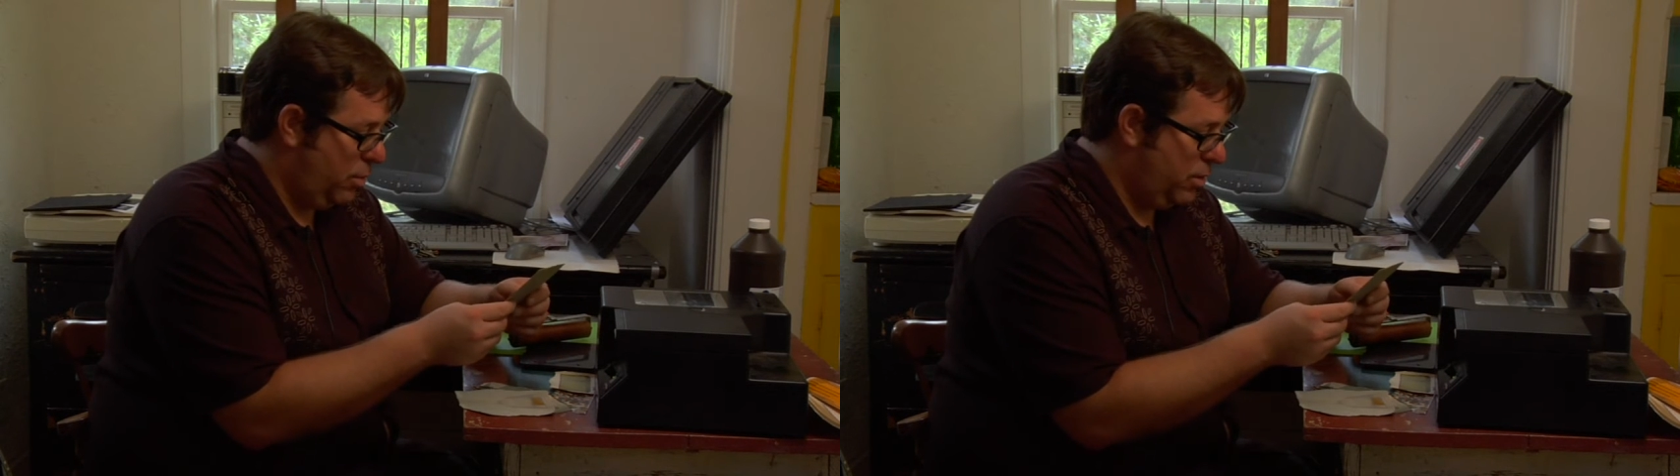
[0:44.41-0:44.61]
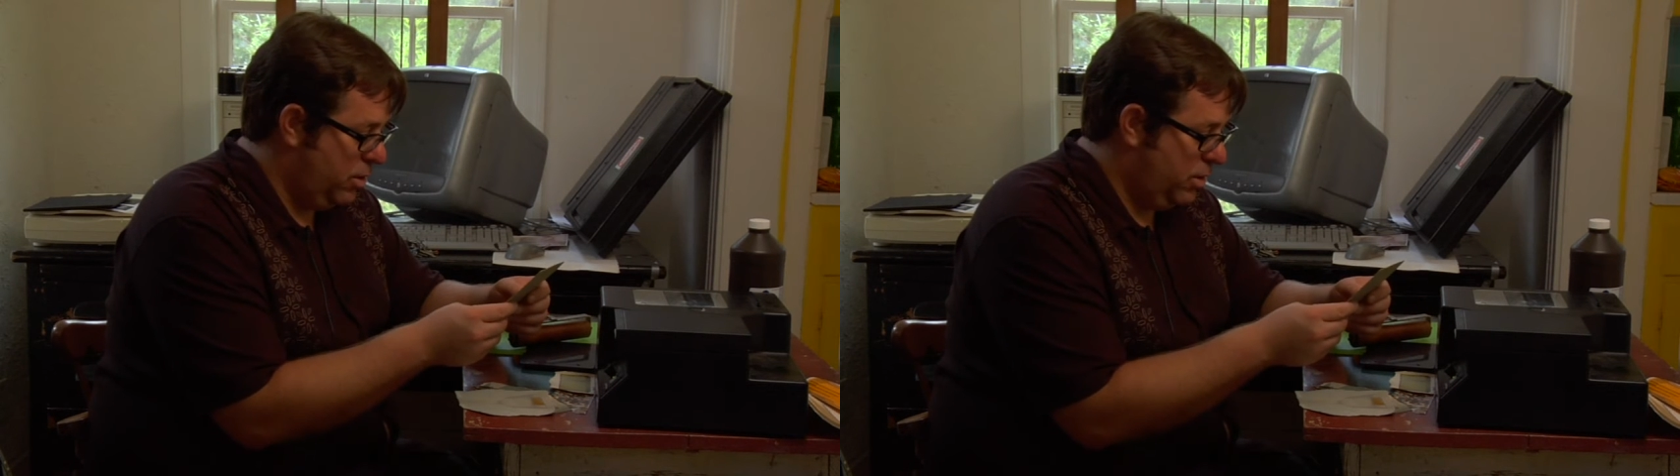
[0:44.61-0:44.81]

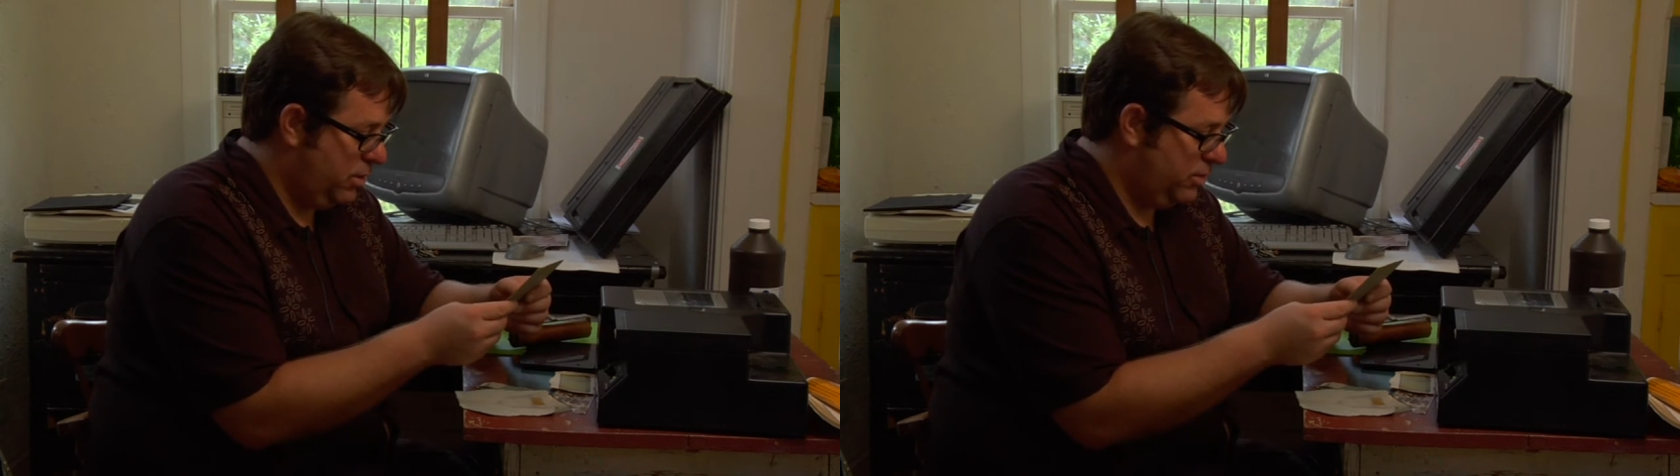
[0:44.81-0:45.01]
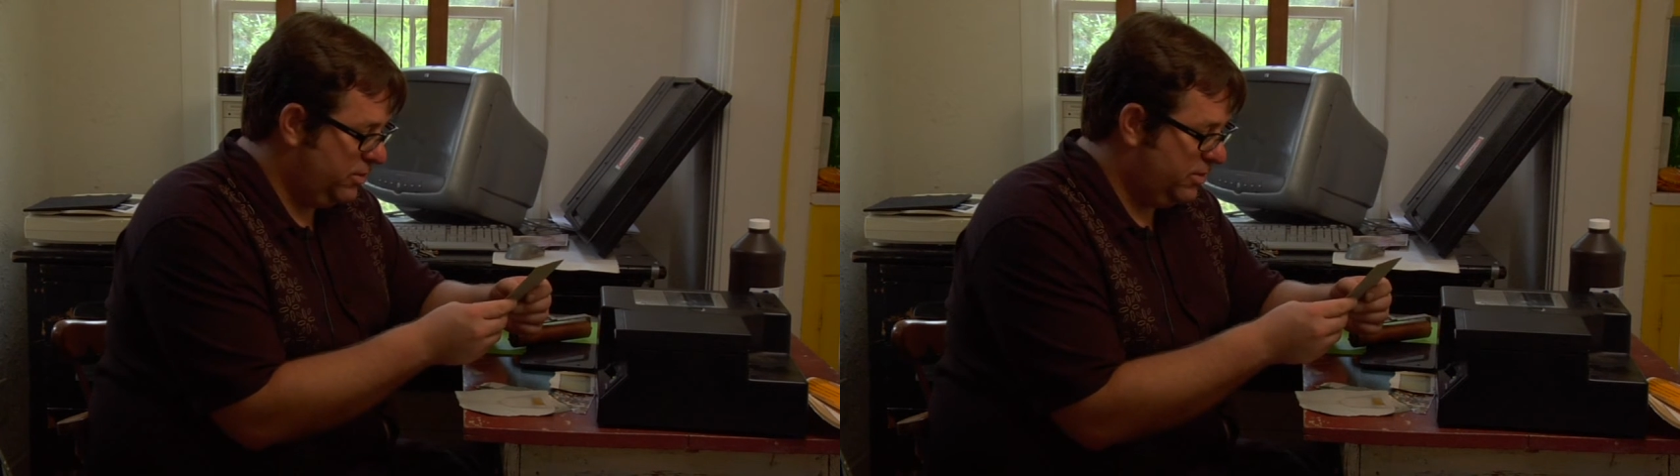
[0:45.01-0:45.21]
where you
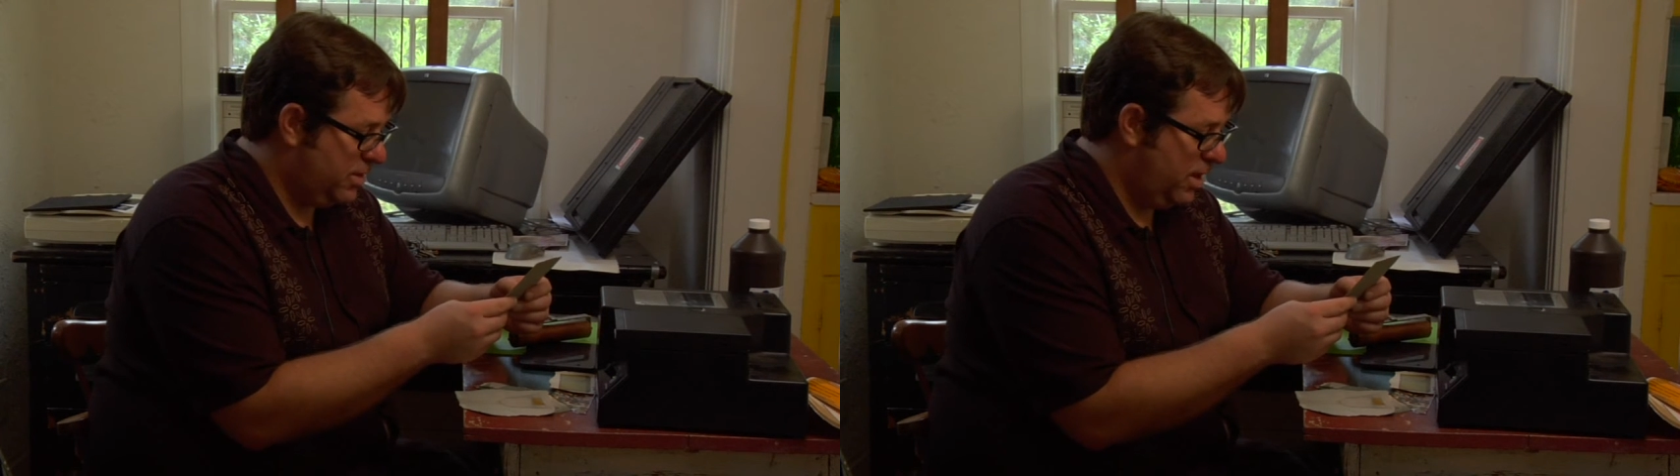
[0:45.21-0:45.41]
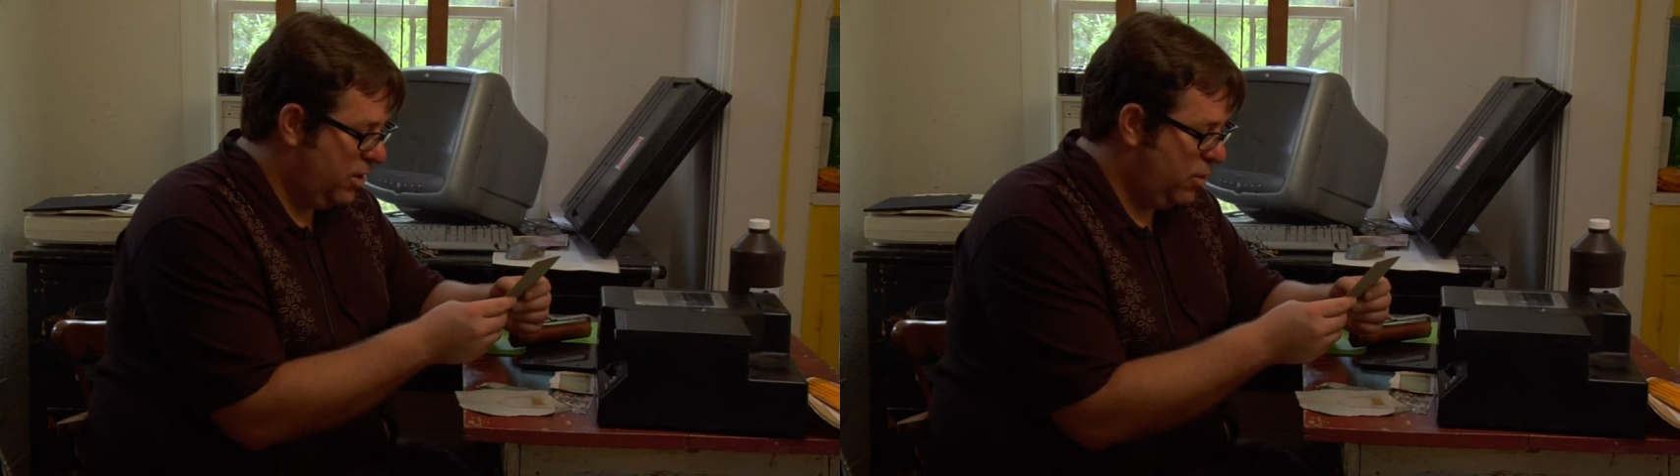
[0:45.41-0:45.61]
can just
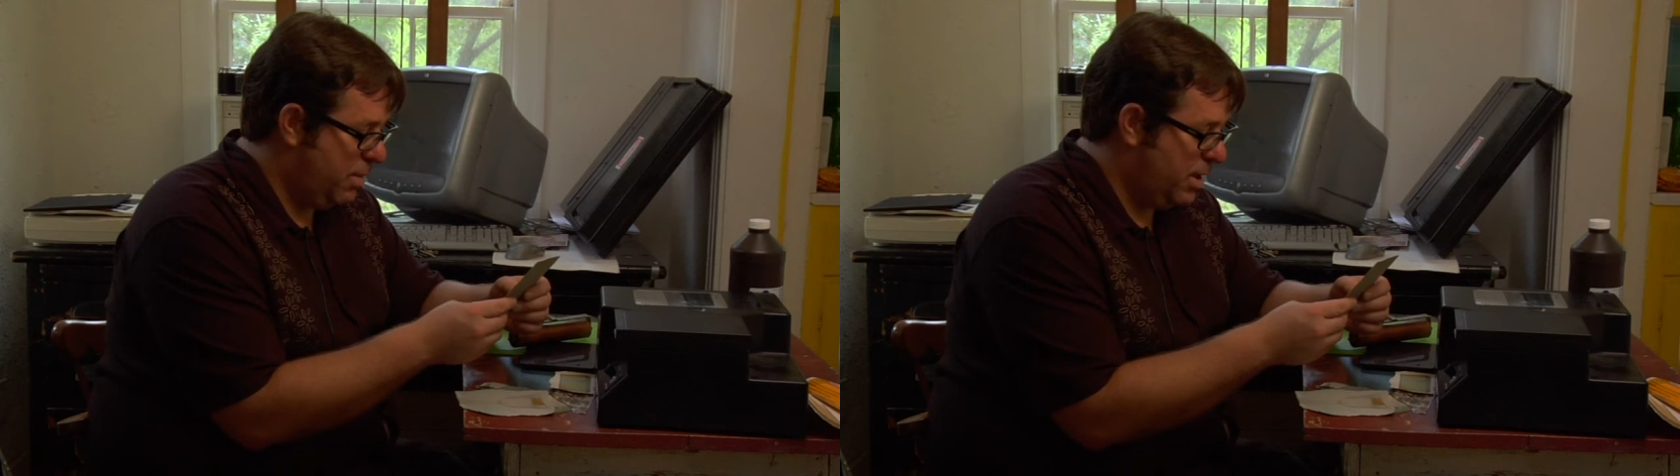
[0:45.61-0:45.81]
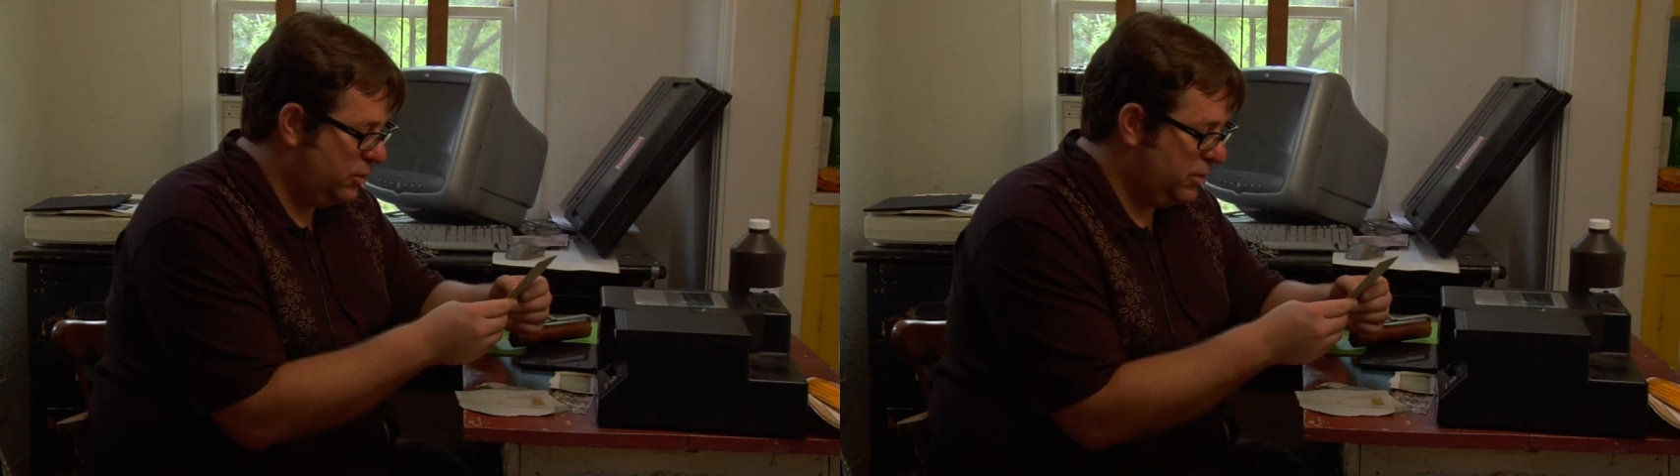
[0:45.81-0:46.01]
take your
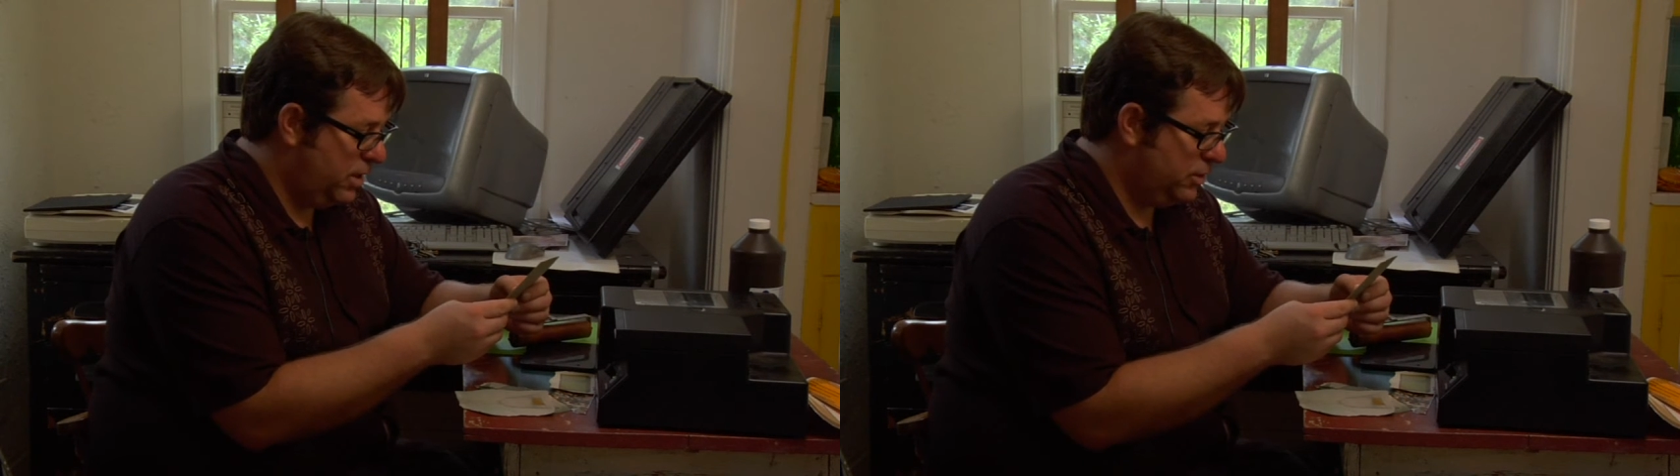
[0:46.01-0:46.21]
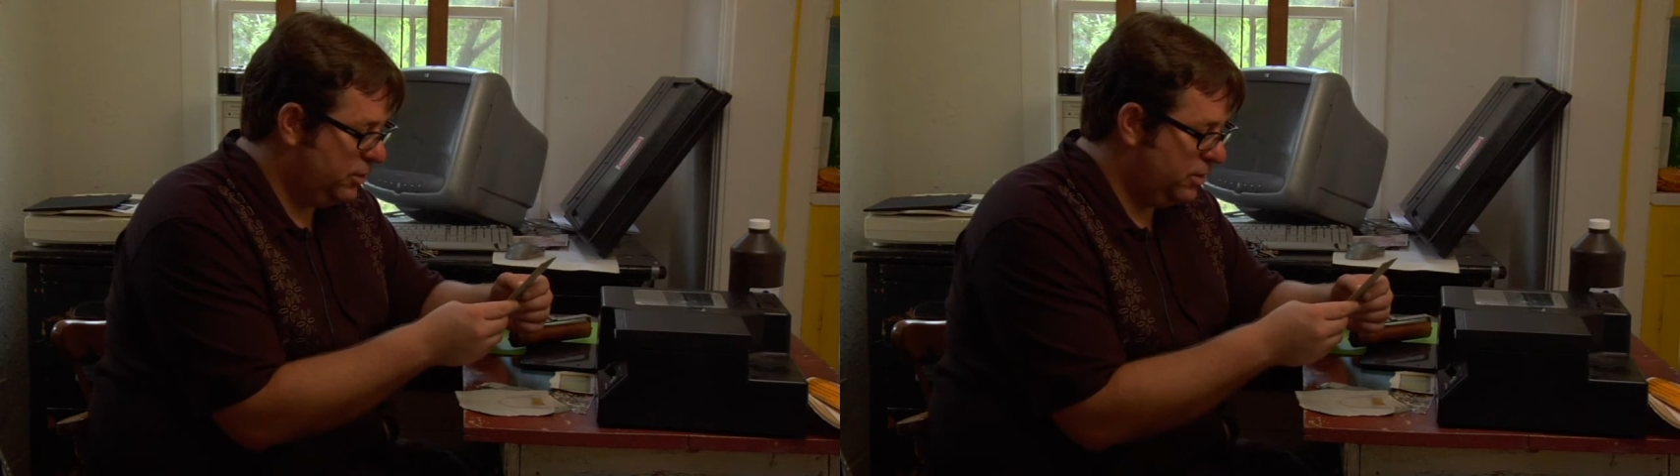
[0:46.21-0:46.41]

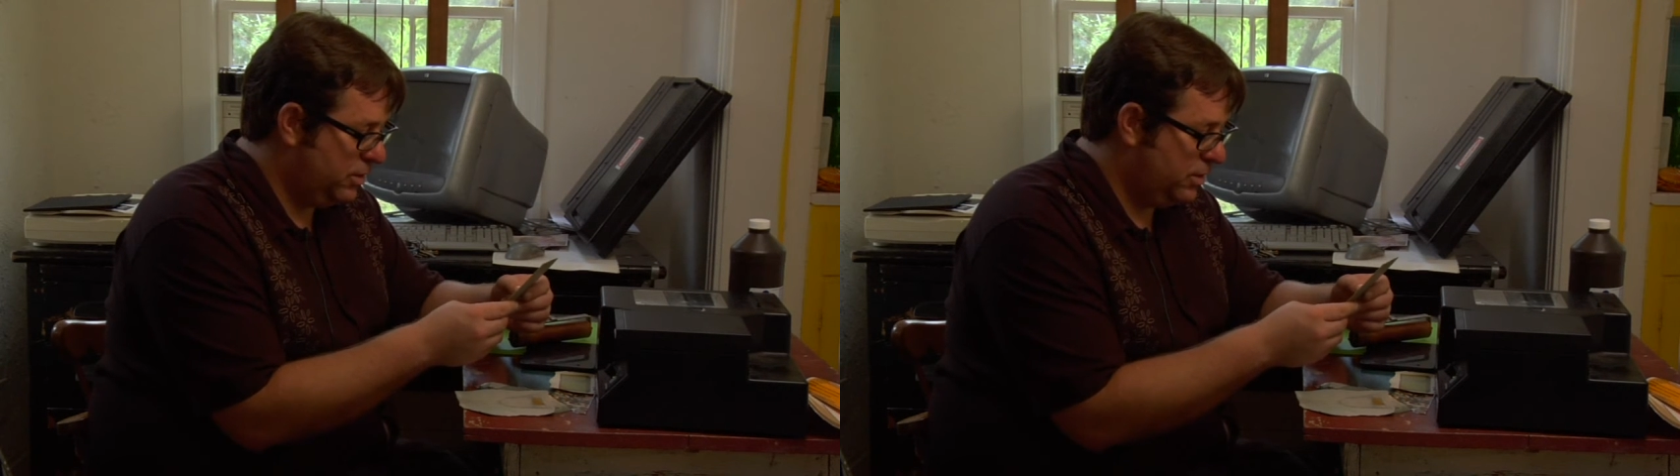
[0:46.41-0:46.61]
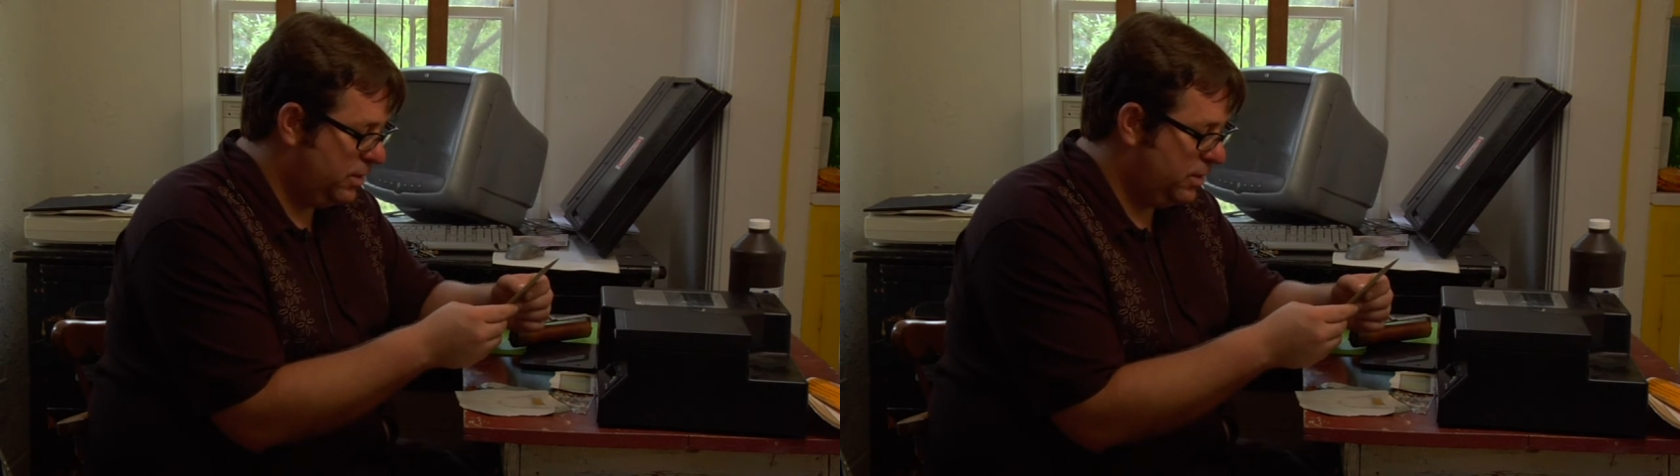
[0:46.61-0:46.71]
imagination